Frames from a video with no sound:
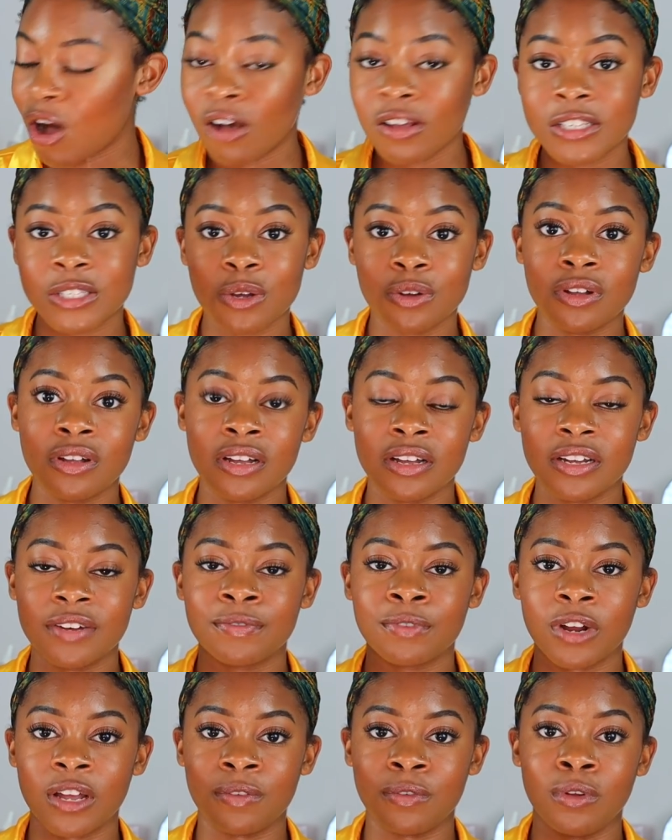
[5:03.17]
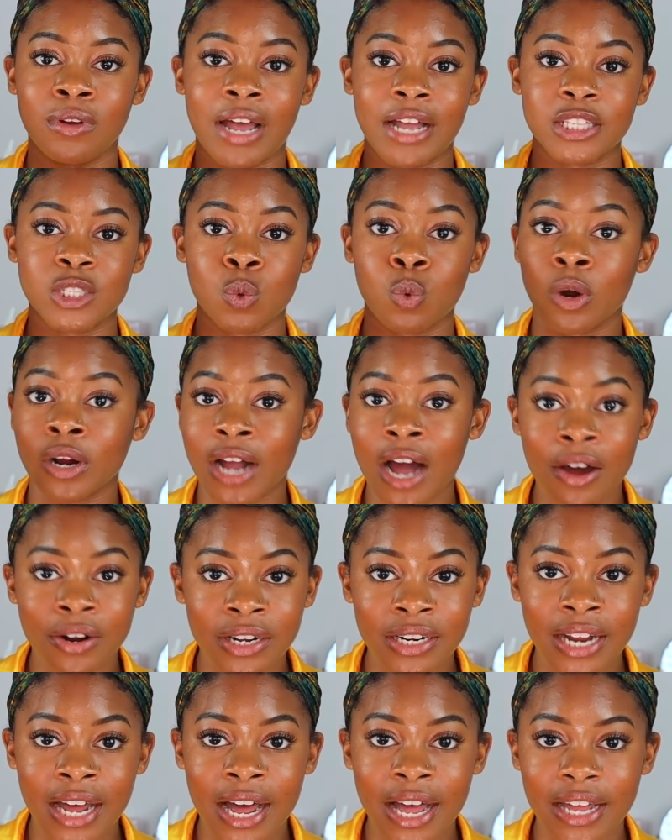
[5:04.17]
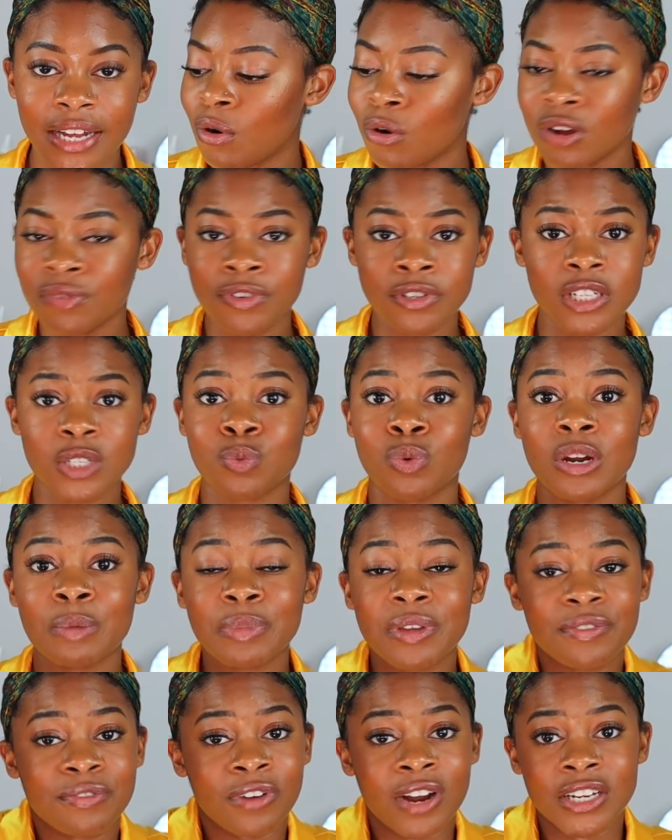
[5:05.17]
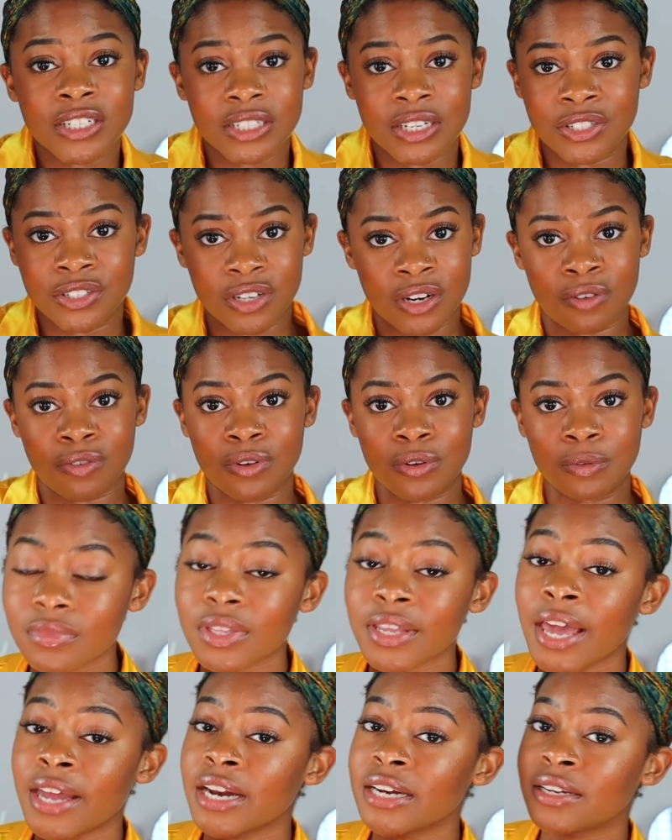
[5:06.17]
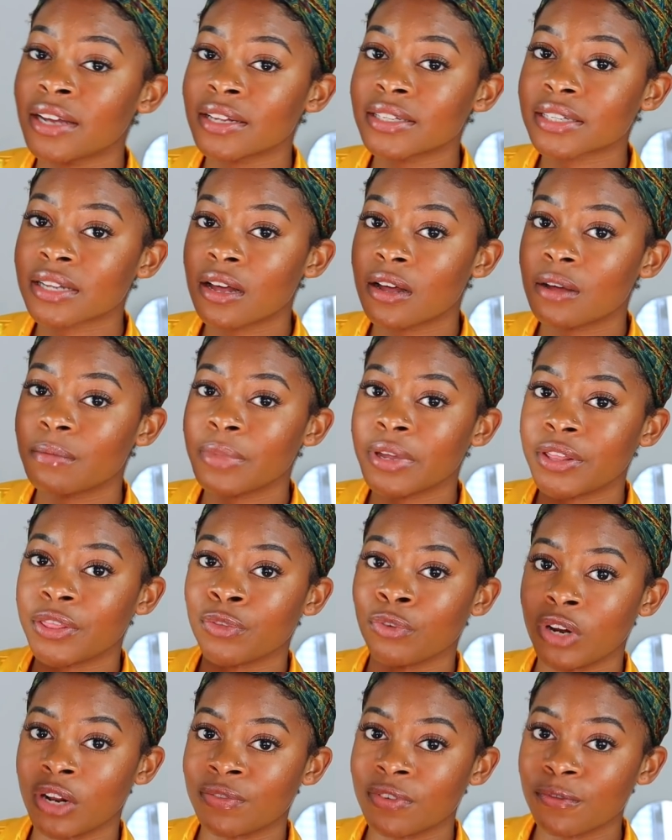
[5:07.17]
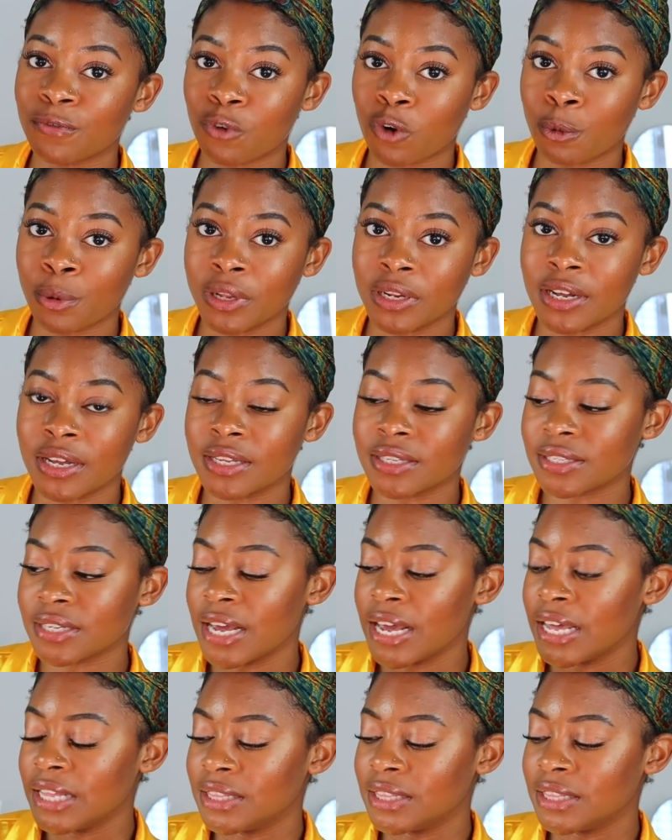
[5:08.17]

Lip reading: Also good for if you like to work out a lot or if you just want to be fresh in general. And it does come in three different formulas.